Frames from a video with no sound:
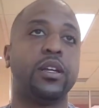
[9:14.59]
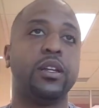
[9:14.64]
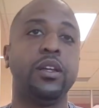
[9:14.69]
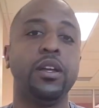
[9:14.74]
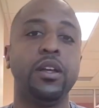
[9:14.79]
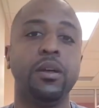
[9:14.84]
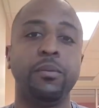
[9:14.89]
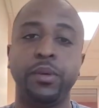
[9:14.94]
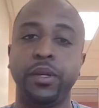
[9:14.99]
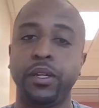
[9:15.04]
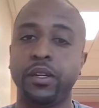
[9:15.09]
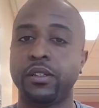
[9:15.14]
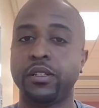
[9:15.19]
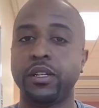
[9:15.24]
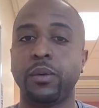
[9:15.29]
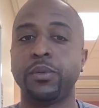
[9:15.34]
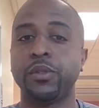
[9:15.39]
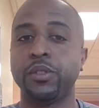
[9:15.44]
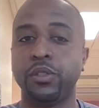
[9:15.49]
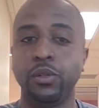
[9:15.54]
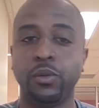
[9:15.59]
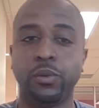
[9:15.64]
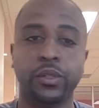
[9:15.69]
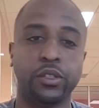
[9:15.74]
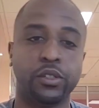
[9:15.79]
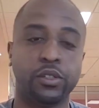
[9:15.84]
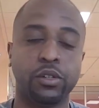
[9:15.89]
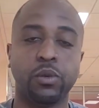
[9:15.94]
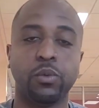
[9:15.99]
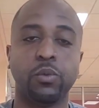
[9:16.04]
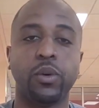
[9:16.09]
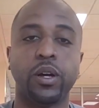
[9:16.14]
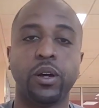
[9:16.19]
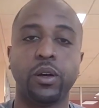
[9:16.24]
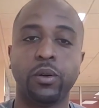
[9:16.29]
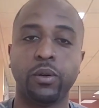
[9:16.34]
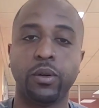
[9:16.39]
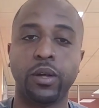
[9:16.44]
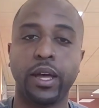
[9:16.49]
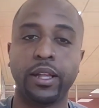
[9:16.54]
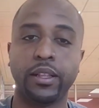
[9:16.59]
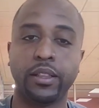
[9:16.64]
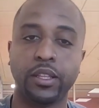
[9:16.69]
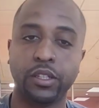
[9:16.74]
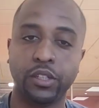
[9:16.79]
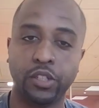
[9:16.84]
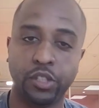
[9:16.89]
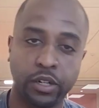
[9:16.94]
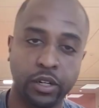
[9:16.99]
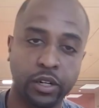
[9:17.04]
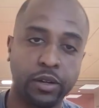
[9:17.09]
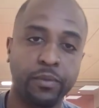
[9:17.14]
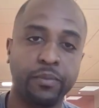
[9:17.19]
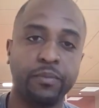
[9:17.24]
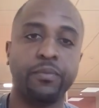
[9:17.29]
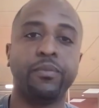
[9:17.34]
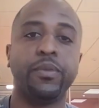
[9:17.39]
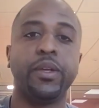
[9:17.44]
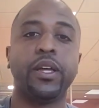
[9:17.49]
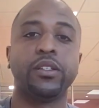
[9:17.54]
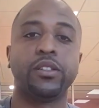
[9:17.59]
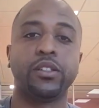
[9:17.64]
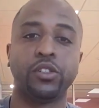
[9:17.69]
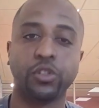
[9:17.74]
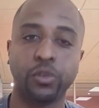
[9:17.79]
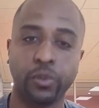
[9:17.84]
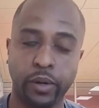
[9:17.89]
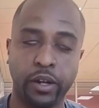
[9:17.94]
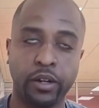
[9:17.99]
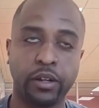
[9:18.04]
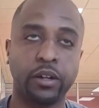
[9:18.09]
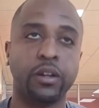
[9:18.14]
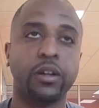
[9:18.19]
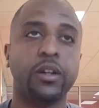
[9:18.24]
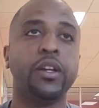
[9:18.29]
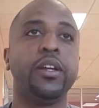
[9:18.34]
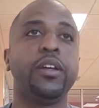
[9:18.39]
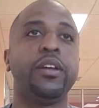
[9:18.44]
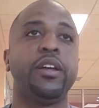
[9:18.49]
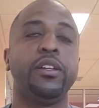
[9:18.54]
And because I was doing so well at the gym as a trainer,